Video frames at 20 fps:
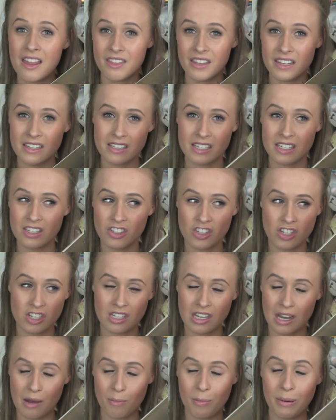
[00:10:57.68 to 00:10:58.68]
This has
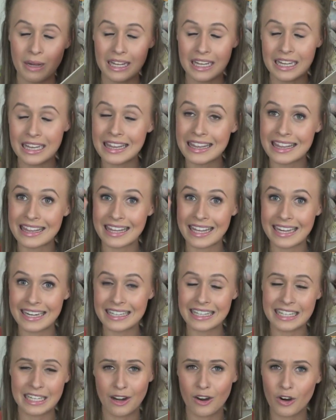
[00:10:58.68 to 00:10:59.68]
just
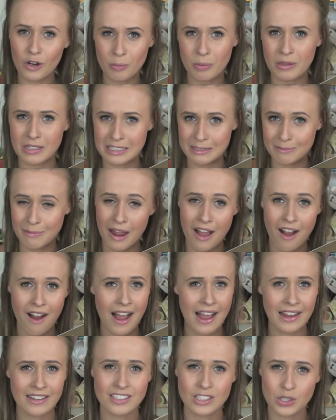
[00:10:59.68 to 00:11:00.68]
completely opened my
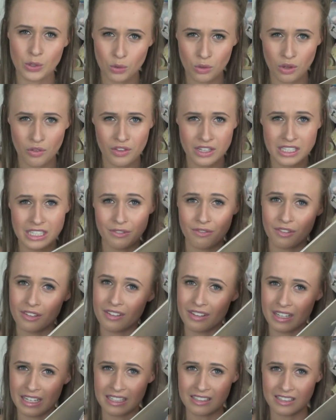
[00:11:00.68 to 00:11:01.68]
eyes to all of the
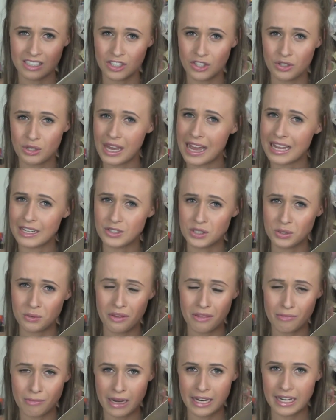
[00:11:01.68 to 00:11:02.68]
different things that you can do
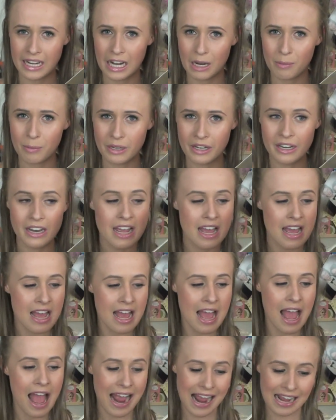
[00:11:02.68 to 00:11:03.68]
with makeup and
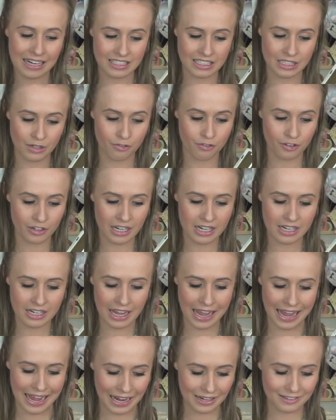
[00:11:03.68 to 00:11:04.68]
how
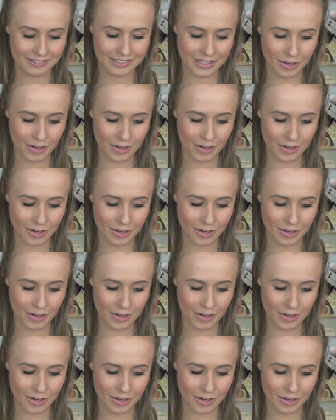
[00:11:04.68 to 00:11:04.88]
different how